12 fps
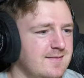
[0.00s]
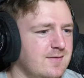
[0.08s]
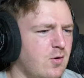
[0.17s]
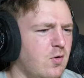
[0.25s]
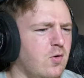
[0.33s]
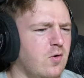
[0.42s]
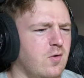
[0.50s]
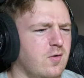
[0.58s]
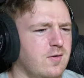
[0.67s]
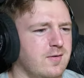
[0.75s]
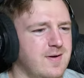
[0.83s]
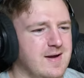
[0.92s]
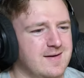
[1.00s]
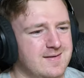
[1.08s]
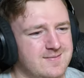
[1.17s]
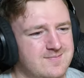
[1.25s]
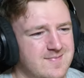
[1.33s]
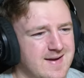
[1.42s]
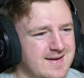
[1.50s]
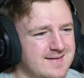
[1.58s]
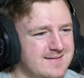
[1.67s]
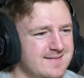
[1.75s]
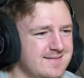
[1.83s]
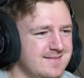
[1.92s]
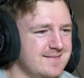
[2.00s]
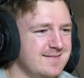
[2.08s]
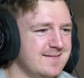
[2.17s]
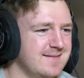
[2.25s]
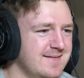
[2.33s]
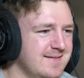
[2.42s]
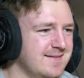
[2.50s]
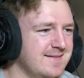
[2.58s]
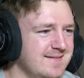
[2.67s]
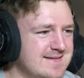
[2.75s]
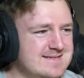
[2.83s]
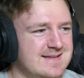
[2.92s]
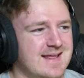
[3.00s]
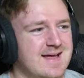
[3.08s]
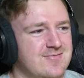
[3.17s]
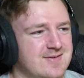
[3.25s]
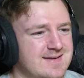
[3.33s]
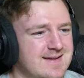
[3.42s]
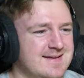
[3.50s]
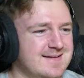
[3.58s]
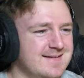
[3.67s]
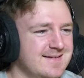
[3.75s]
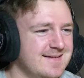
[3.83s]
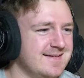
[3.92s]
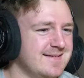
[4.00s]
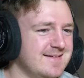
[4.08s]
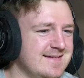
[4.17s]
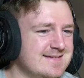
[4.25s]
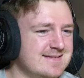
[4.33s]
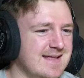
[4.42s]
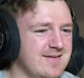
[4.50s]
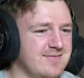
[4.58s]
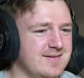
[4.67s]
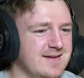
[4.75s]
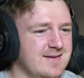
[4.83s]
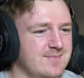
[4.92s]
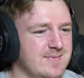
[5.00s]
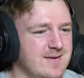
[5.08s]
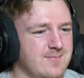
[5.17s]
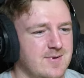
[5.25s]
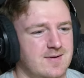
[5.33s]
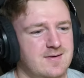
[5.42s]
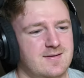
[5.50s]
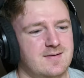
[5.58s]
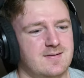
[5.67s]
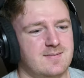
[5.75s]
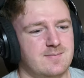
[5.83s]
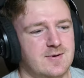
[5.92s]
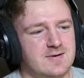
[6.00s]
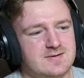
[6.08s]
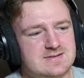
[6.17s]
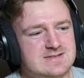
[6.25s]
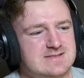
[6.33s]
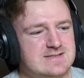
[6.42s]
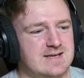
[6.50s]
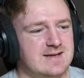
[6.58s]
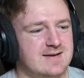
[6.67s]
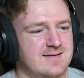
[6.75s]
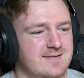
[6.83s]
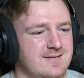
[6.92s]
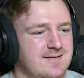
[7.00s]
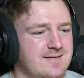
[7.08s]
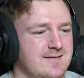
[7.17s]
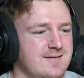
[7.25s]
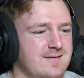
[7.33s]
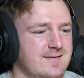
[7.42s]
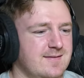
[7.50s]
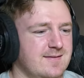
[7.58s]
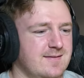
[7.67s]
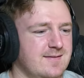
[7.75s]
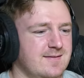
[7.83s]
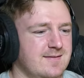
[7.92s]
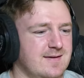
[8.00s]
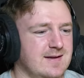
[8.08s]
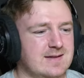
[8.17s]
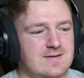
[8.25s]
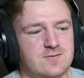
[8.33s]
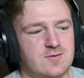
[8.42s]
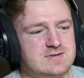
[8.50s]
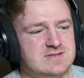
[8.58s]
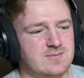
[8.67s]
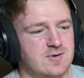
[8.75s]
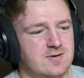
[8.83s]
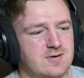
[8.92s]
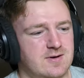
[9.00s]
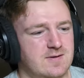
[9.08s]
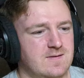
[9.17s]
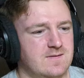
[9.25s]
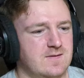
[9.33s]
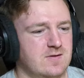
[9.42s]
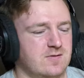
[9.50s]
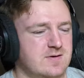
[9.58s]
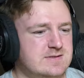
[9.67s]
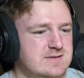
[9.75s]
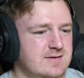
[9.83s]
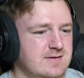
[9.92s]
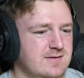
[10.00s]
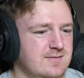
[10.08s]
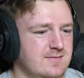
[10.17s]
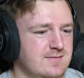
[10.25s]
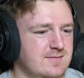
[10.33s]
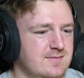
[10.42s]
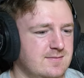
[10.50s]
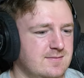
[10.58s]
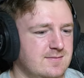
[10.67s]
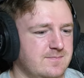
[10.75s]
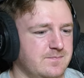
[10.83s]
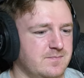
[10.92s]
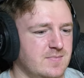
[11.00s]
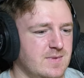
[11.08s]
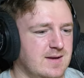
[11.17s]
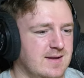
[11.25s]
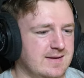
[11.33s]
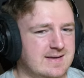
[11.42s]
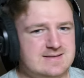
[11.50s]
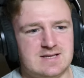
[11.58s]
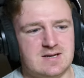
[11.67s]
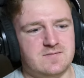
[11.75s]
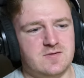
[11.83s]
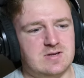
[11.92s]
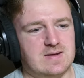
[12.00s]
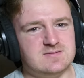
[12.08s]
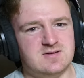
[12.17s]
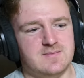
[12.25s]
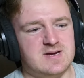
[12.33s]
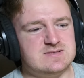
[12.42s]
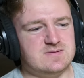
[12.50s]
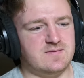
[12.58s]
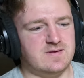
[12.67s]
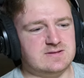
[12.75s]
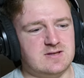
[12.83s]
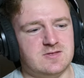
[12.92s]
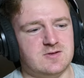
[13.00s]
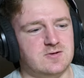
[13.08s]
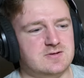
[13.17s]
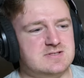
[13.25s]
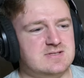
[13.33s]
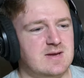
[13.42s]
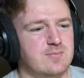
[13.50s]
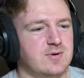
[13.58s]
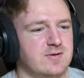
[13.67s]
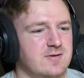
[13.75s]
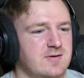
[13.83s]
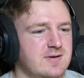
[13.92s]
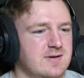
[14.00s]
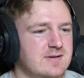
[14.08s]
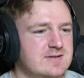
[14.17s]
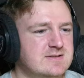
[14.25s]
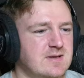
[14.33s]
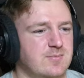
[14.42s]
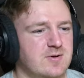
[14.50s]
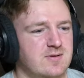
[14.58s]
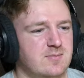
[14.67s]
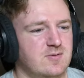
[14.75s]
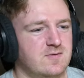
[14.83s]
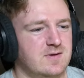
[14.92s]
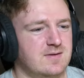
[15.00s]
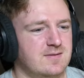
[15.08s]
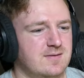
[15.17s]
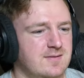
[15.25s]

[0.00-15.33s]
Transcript: Ponga. Oh, man. Says stop. He's laughing. He's laughing at him. Yeah, Martin's sick. I loved watching Martin in the origin. I think I said a few times. He reminded me of like the third stepbrother in the stepbrother movie.